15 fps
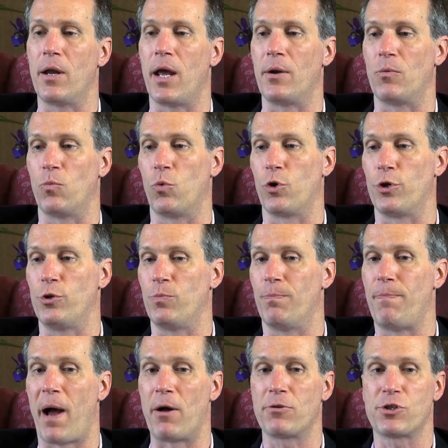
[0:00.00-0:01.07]
and were you
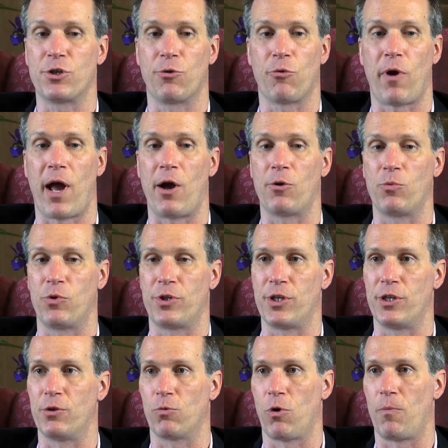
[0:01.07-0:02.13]
bouncing around
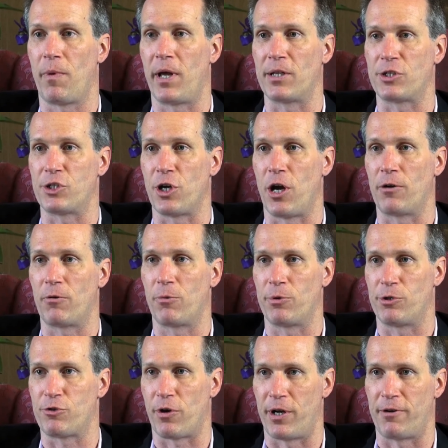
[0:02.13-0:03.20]
within the romance genre? Were you
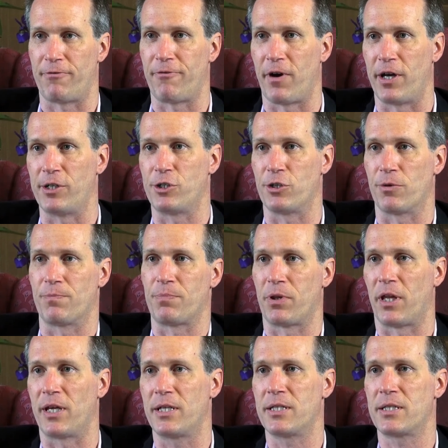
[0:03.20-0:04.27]
trying to find your place?